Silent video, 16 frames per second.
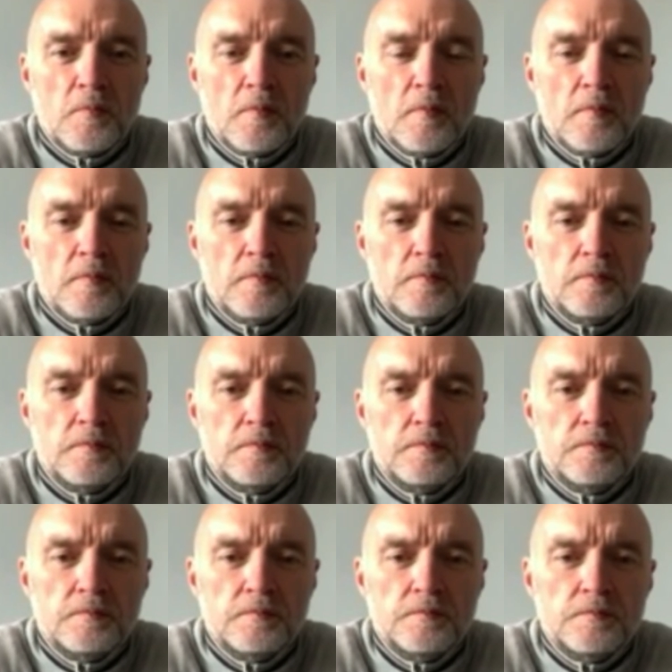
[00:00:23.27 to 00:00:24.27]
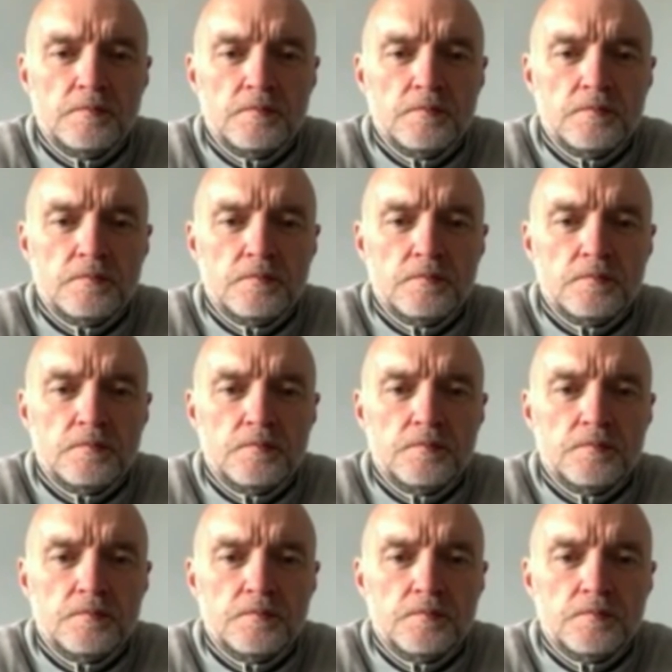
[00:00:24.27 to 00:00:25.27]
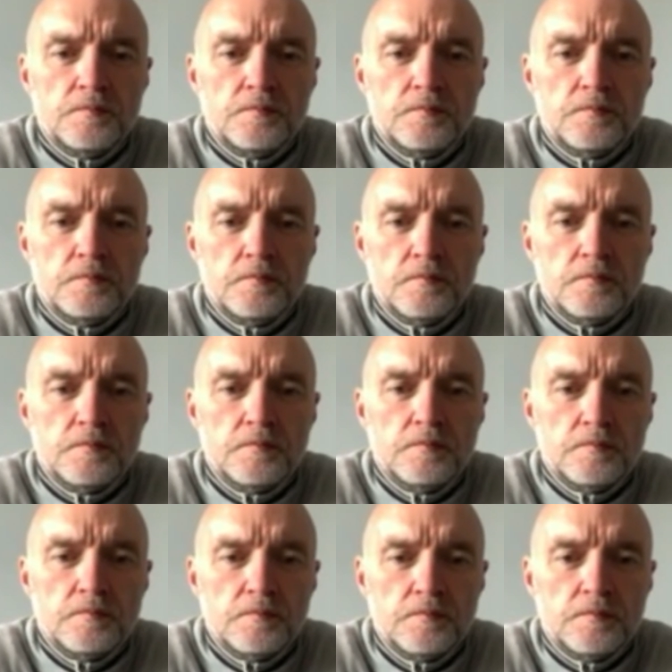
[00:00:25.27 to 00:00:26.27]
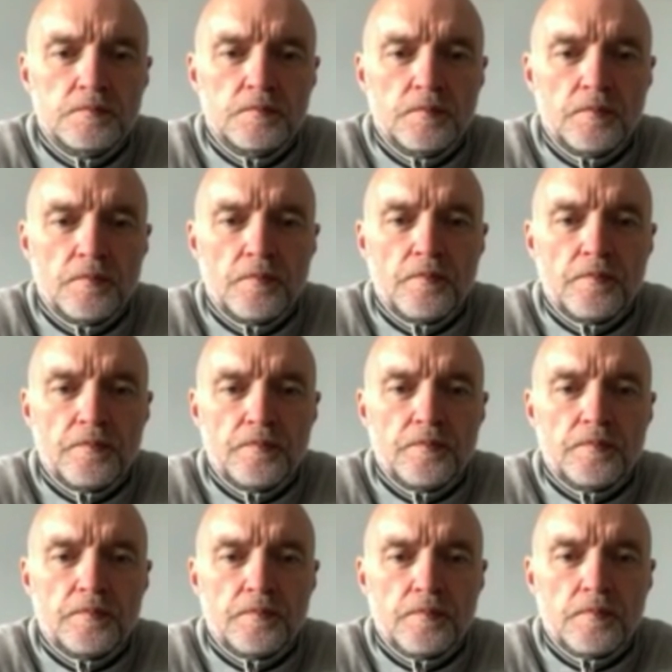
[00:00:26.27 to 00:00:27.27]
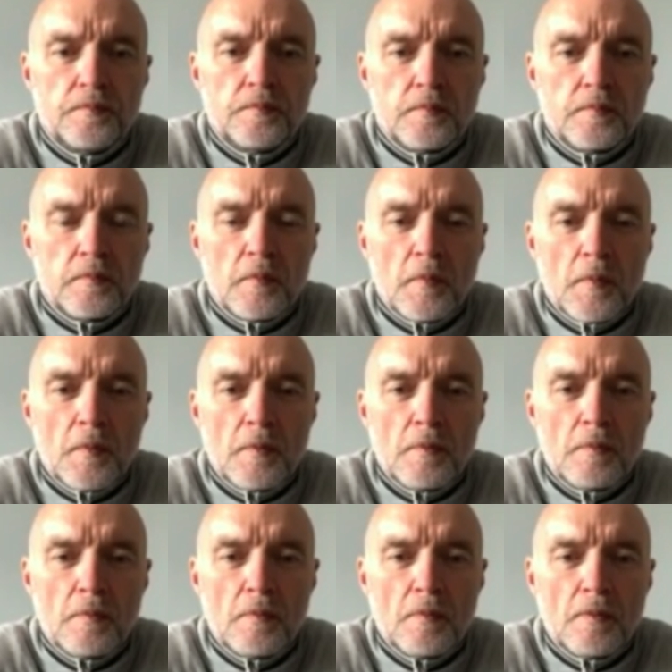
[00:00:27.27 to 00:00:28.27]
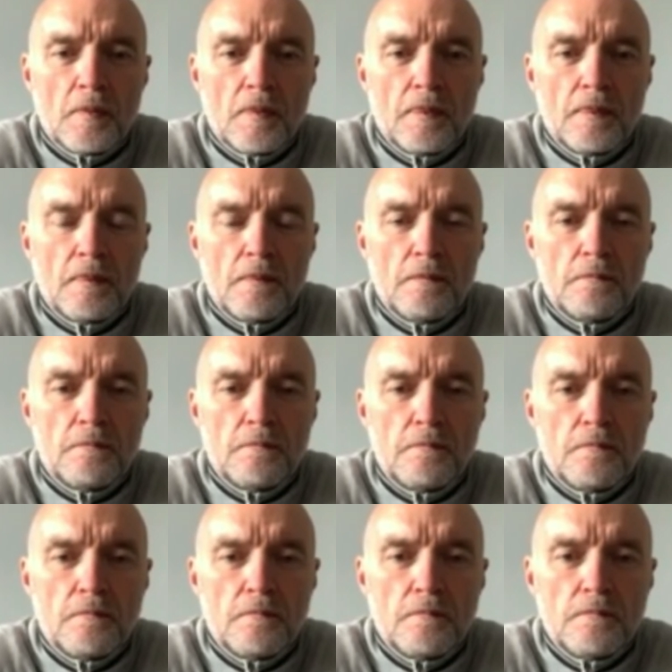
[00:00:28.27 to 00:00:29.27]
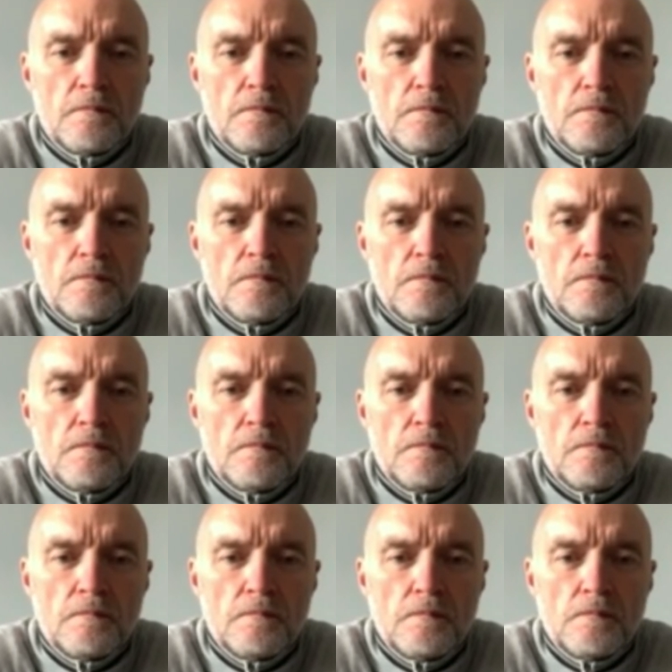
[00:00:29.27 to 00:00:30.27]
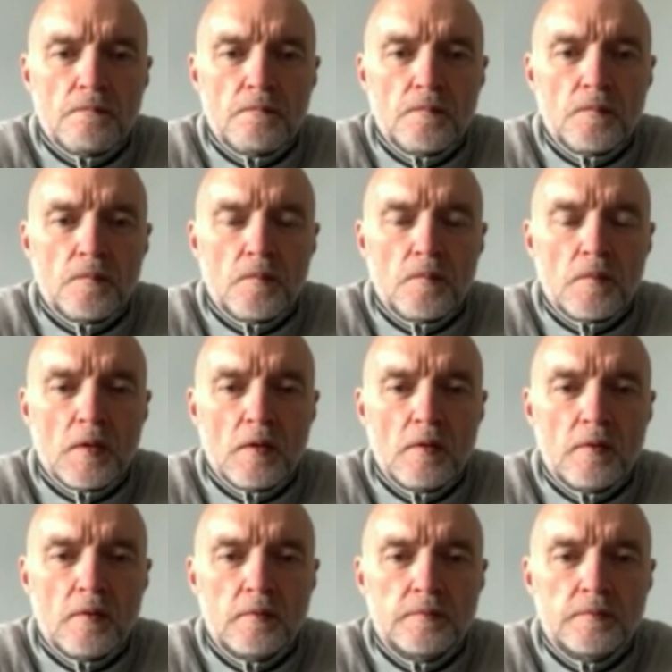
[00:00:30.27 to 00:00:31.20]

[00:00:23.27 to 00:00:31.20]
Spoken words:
[no speech]